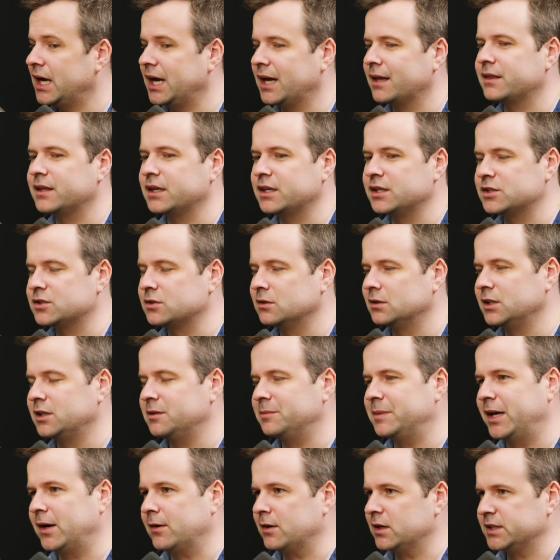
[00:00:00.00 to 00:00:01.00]
I think it's only a
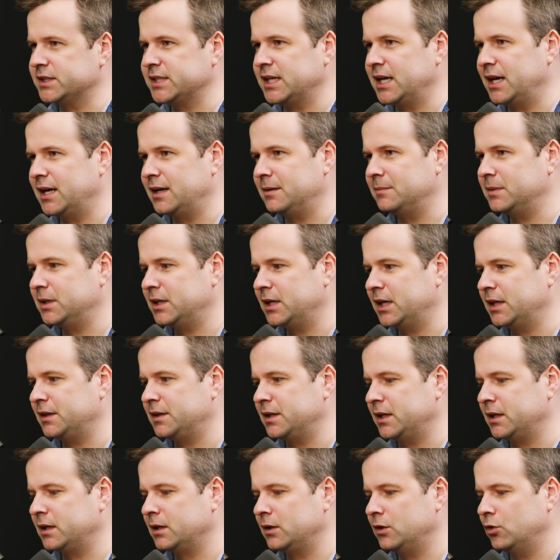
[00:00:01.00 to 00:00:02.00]
matter of time. And I
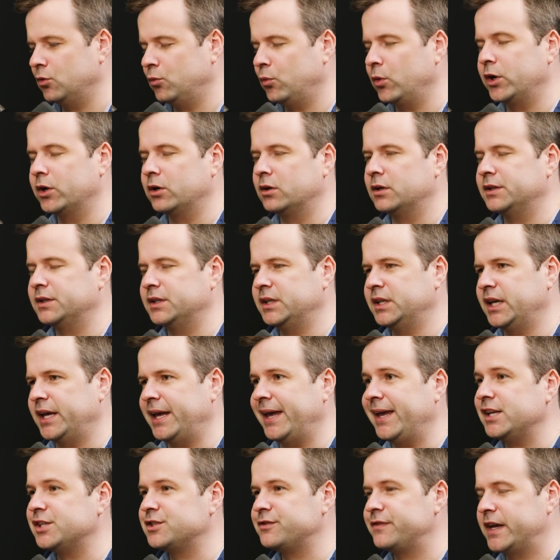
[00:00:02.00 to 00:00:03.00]
think, you know, we're in the
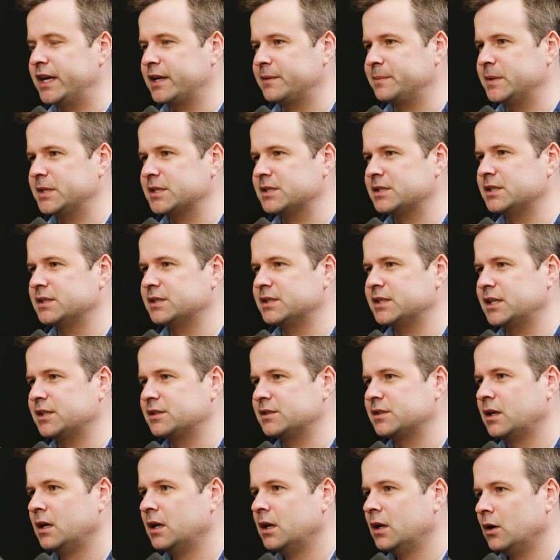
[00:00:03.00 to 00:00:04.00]
HVAC business.
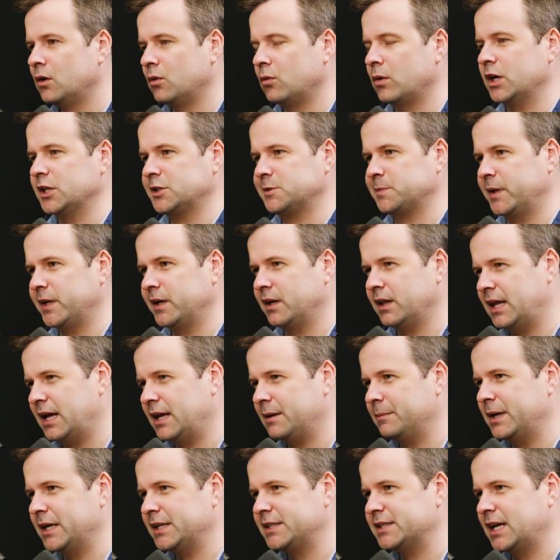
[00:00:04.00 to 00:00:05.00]
That's where I spend a lot
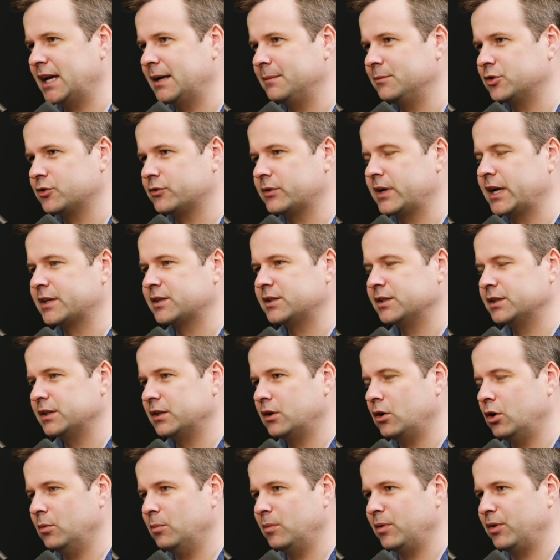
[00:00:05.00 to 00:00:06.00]
of my time direct to the
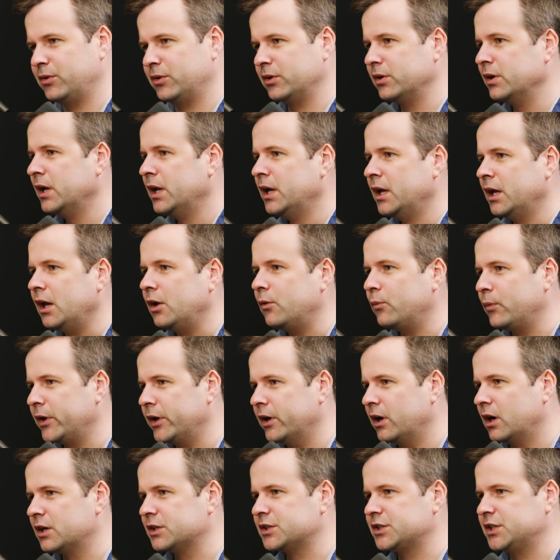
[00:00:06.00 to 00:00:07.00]
homeowner. And we
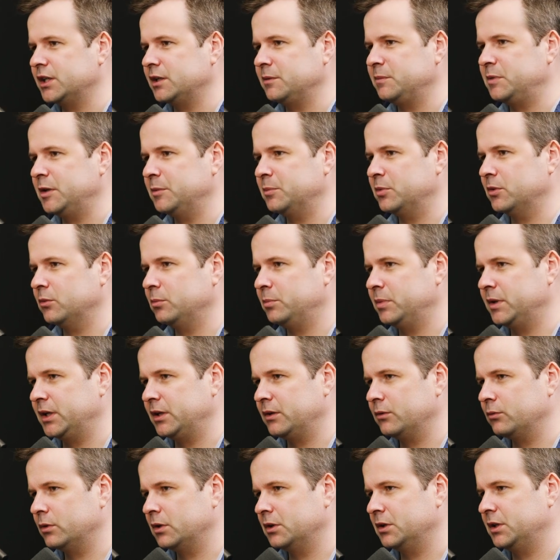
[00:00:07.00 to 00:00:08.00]
are seeing people
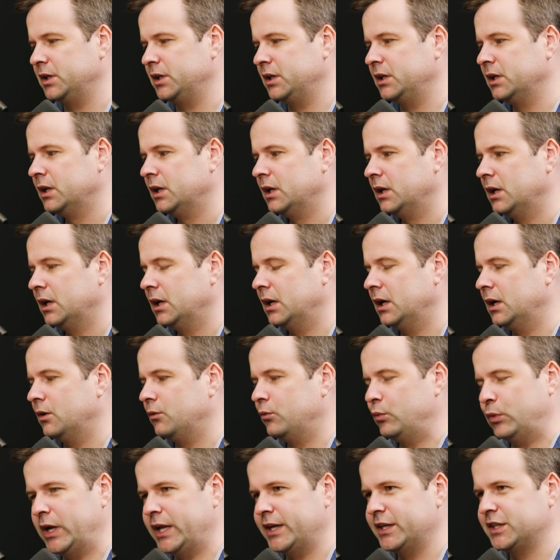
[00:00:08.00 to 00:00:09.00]
being really uh,
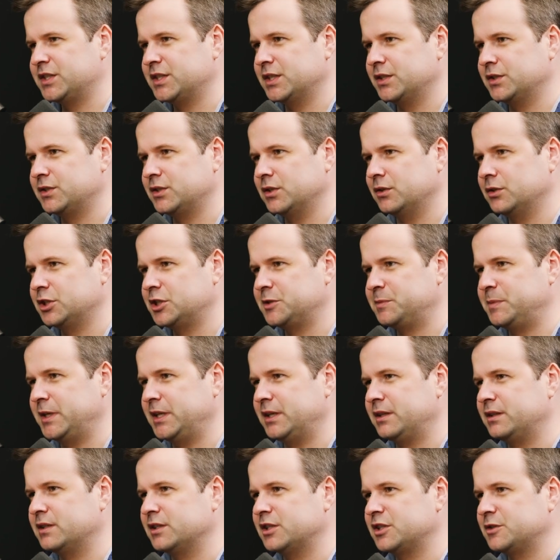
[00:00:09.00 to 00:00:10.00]
reticent, so to
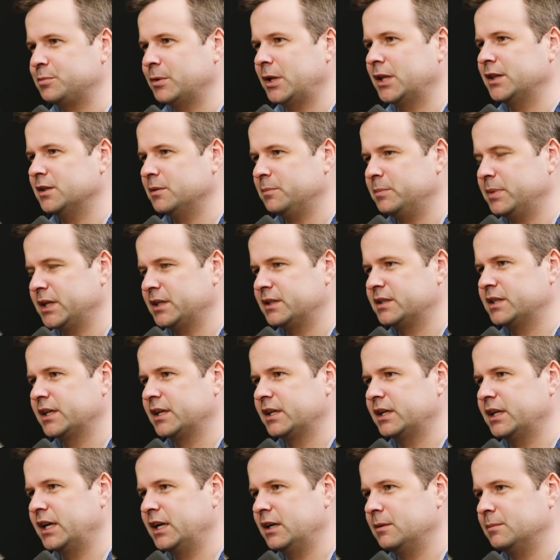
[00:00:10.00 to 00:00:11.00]
speak, to spend the big
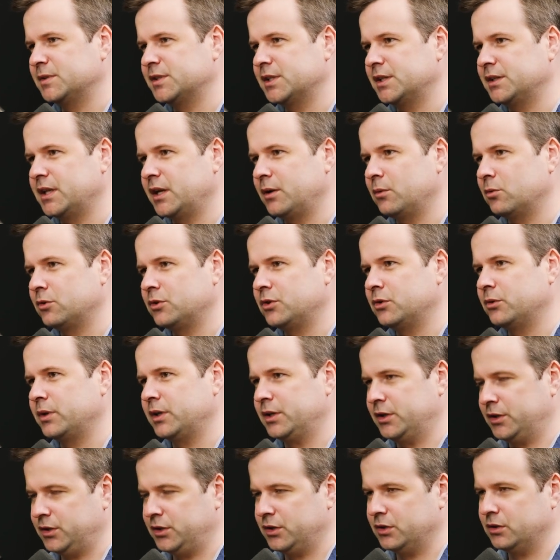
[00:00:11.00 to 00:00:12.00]
ticket items that they were
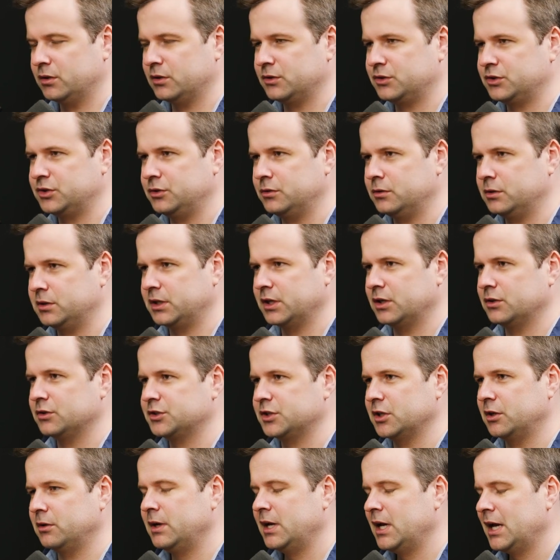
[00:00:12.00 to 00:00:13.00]
doing a year or two ago.
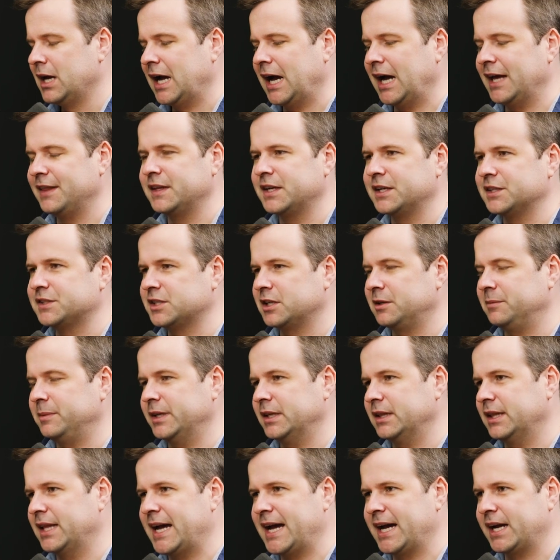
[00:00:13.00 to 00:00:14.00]
So mm-hmm. I think it's going to be
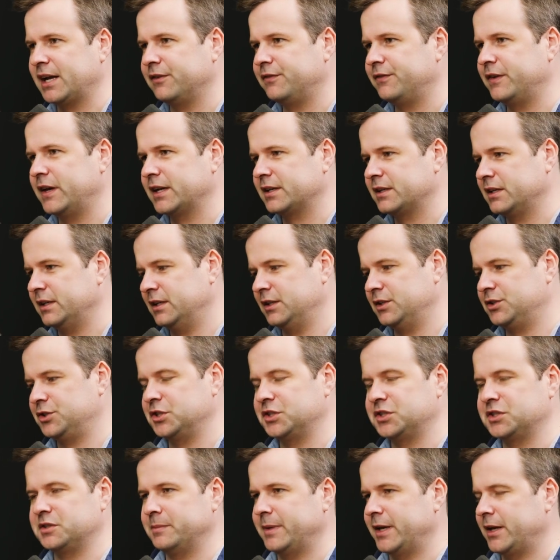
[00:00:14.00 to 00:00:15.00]
a lag effect and it's
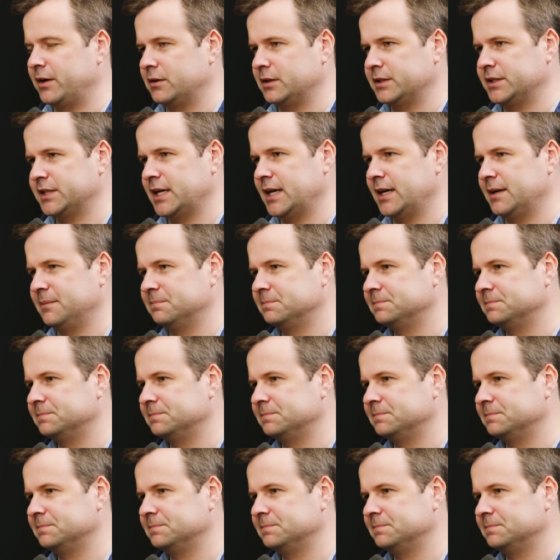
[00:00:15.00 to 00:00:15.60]
just a matter of time.